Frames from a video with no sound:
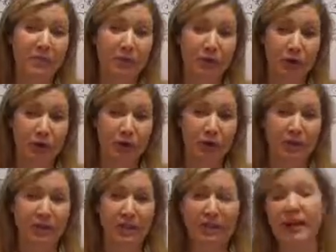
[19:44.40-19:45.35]
to lose
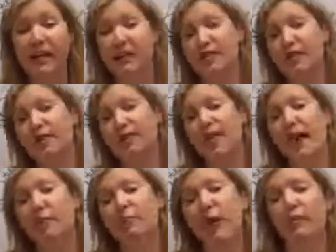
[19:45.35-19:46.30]
weight, just like it took
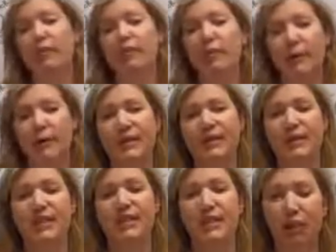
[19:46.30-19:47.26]
time probably for most of
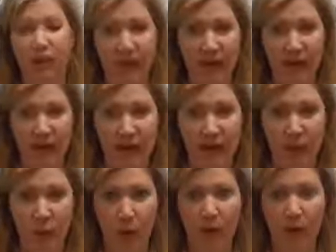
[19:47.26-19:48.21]
us to have gained
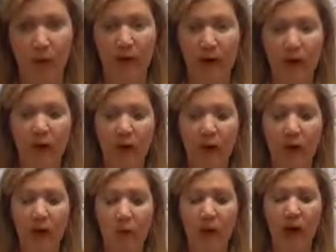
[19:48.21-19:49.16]
that weight. And
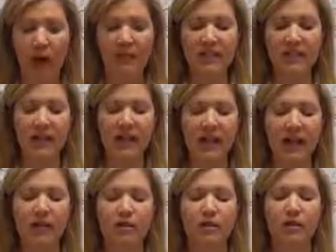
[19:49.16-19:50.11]
we want it to
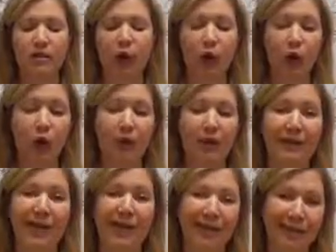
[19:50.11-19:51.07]
be slow,
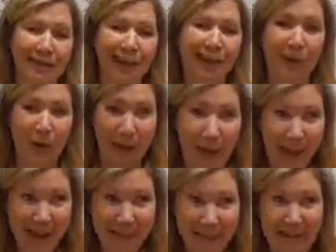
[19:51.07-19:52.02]
not that we
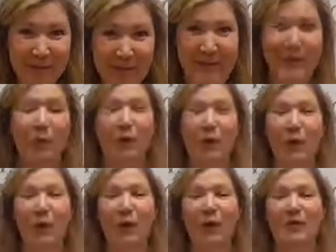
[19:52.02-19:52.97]
want it to be slow, but
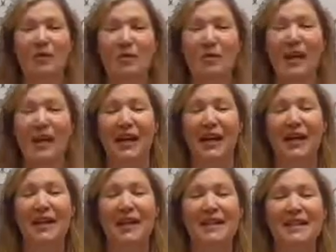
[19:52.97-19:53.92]
we want it to be
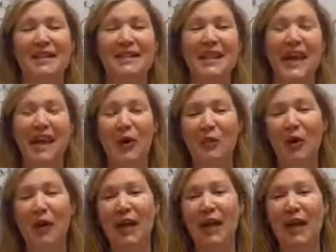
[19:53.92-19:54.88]

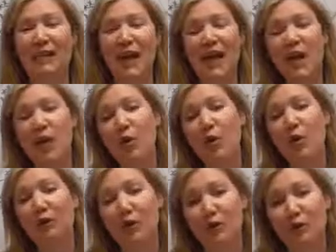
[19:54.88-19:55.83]
sustainable and attainable
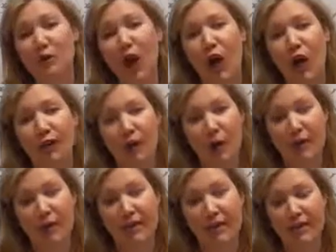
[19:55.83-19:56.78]
for your
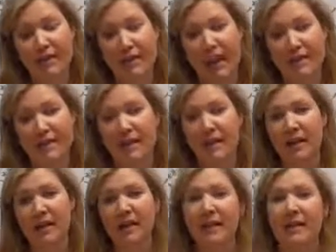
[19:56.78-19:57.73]
long-term success.
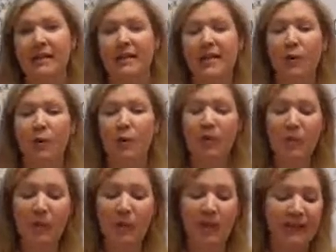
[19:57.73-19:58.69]
So most
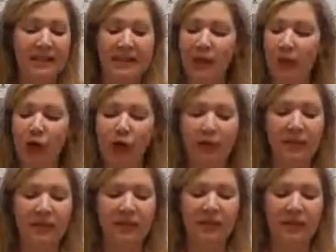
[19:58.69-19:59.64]
people, like say you come to
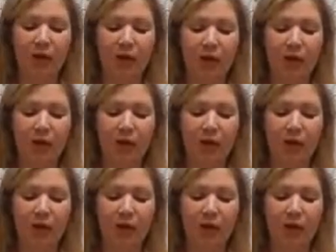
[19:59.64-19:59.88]
physical